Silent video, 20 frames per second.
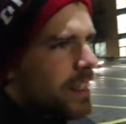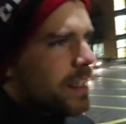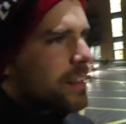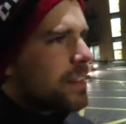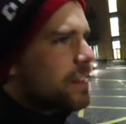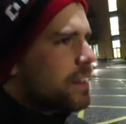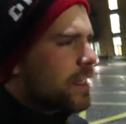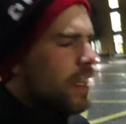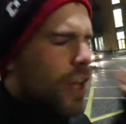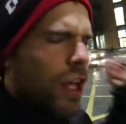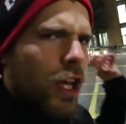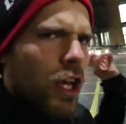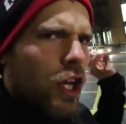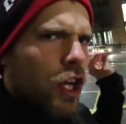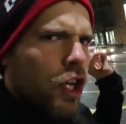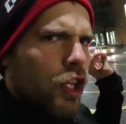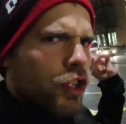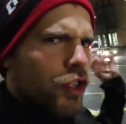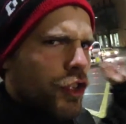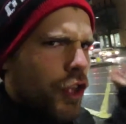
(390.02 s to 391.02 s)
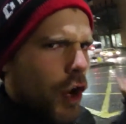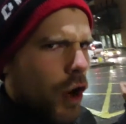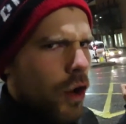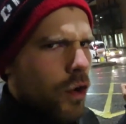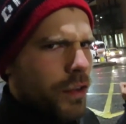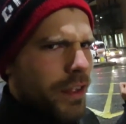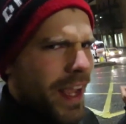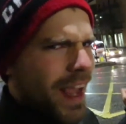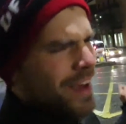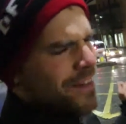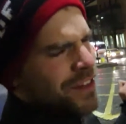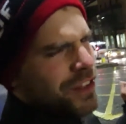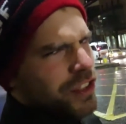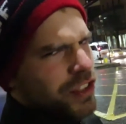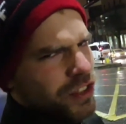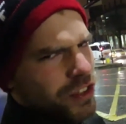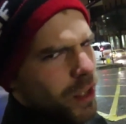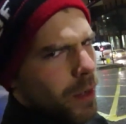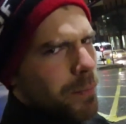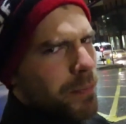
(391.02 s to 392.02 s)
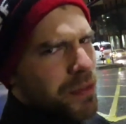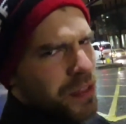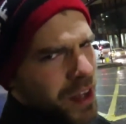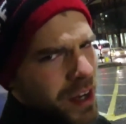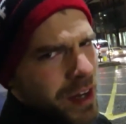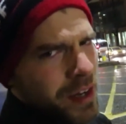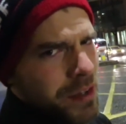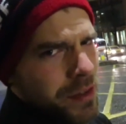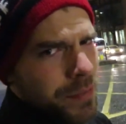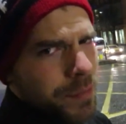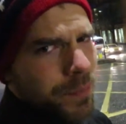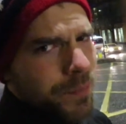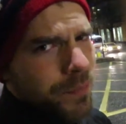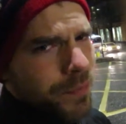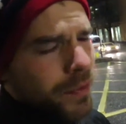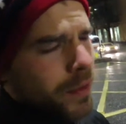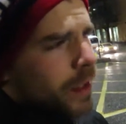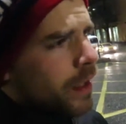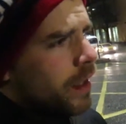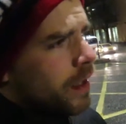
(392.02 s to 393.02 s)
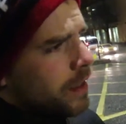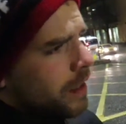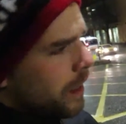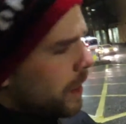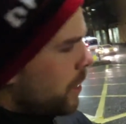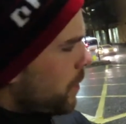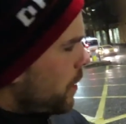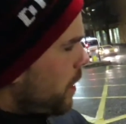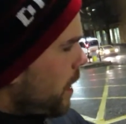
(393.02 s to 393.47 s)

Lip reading: is don't ever stop there. Like you